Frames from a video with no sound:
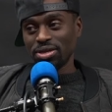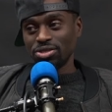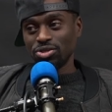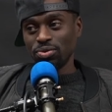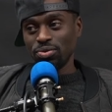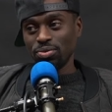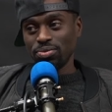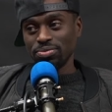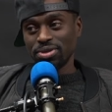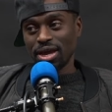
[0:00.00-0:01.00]

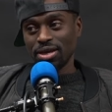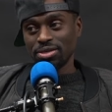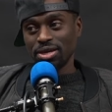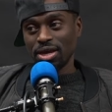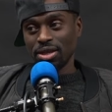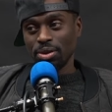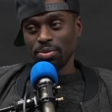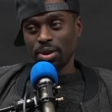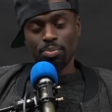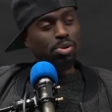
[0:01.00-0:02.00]
too. That yeah, Le,
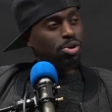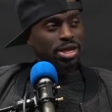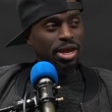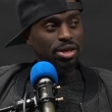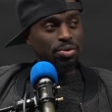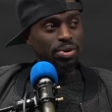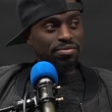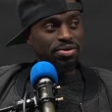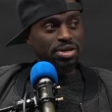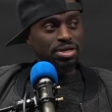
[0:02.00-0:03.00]
Le Potier or
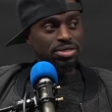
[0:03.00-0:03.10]
whatever it is.